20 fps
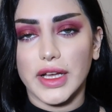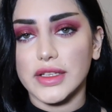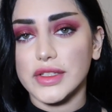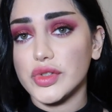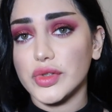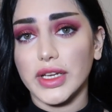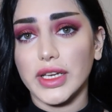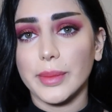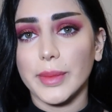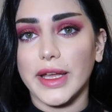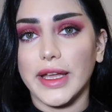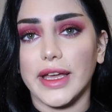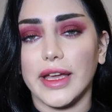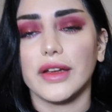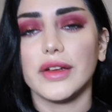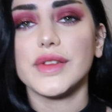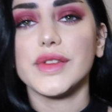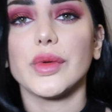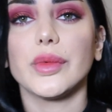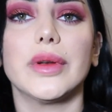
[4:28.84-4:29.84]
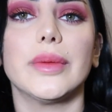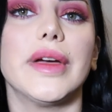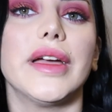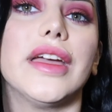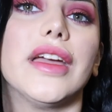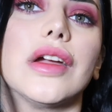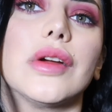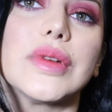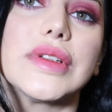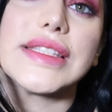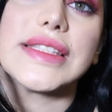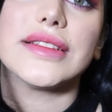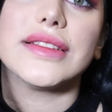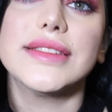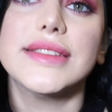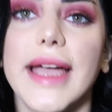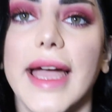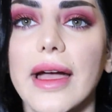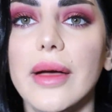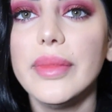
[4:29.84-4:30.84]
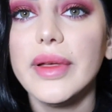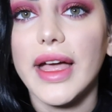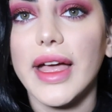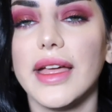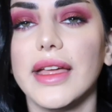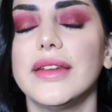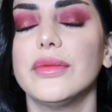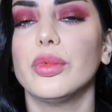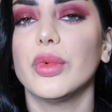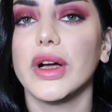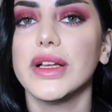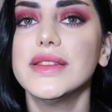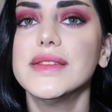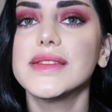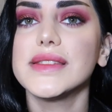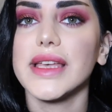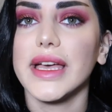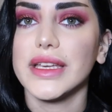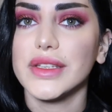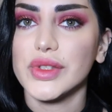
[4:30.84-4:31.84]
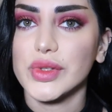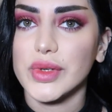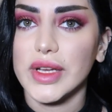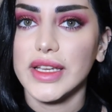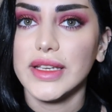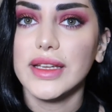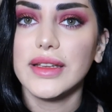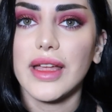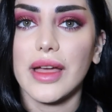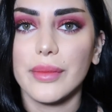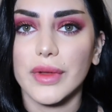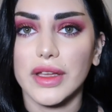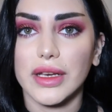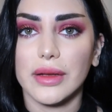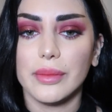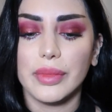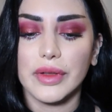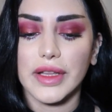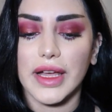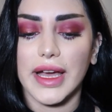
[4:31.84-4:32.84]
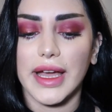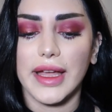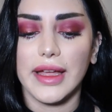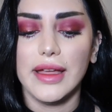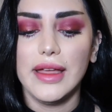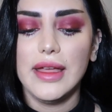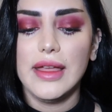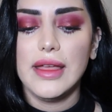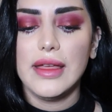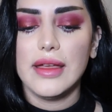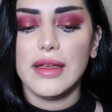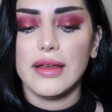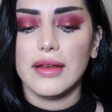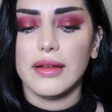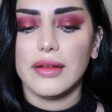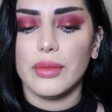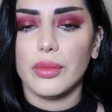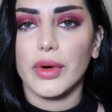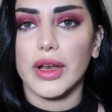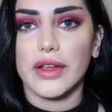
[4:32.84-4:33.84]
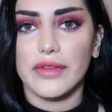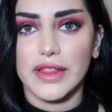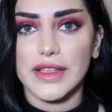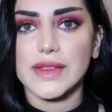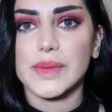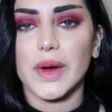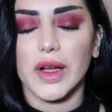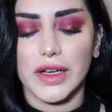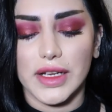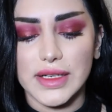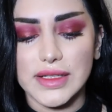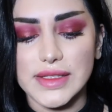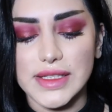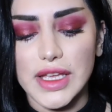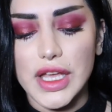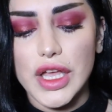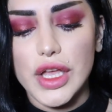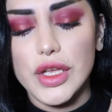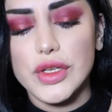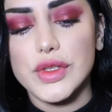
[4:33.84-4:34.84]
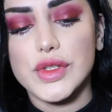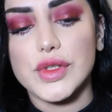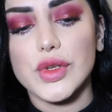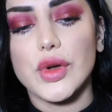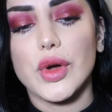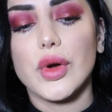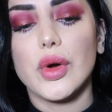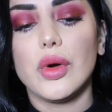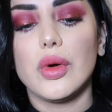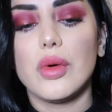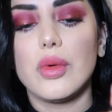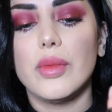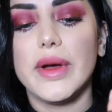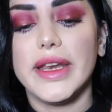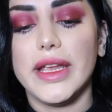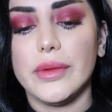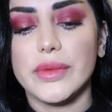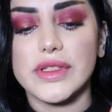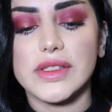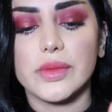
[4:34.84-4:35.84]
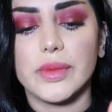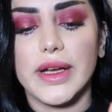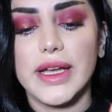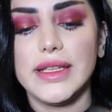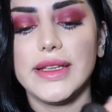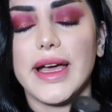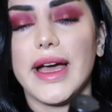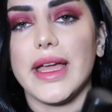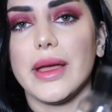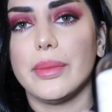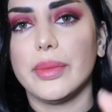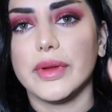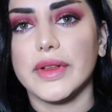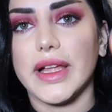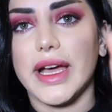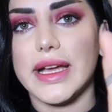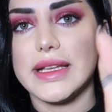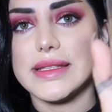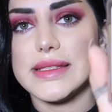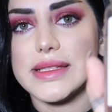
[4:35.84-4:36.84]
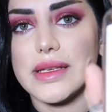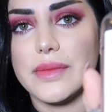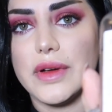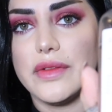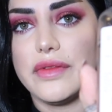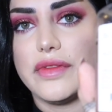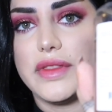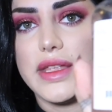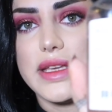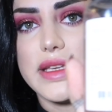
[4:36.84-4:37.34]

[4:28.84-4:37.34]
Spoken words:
straightening my hair, so when my hair was still damp, and once I straighten it, I'm gonna apply one of these products. So when it was wet, I applied some of